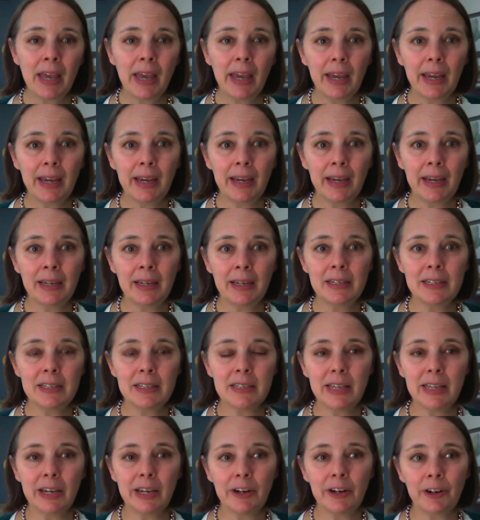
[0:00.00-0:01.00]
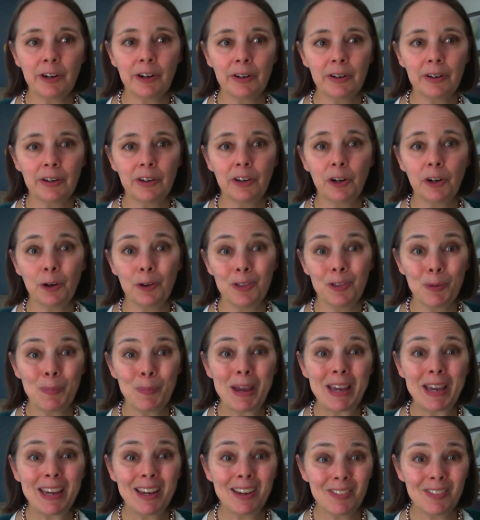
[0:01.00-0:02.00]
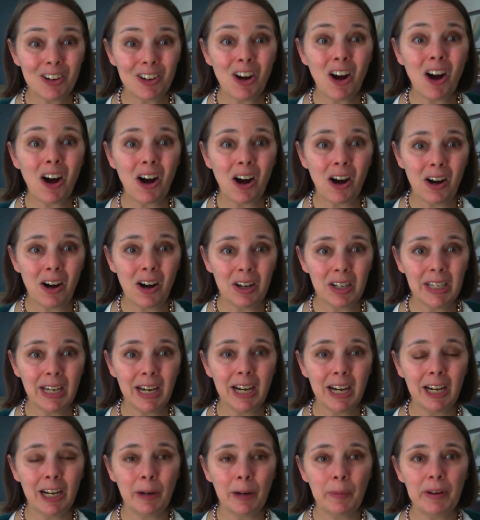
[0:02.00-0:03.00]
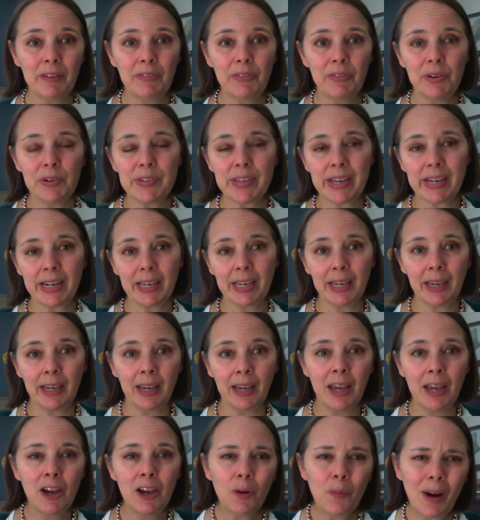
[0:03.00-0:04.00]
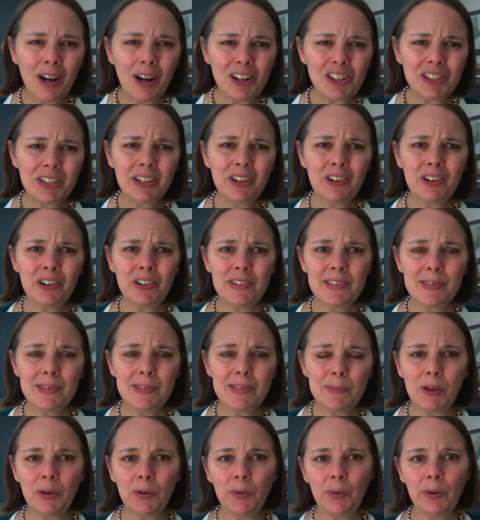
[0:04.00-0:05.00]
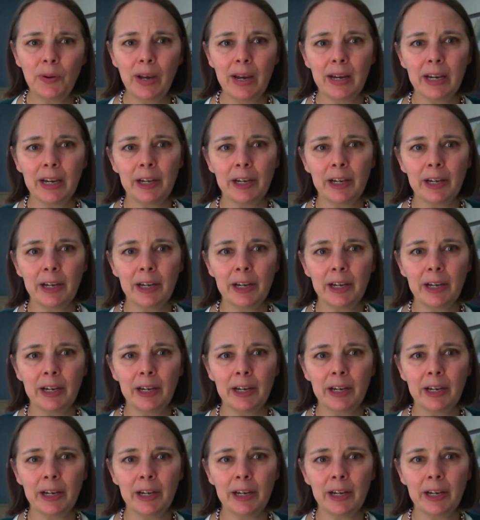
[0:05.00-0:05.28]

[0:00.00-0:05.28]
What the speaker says: And they're making the call if there's any question or dispute.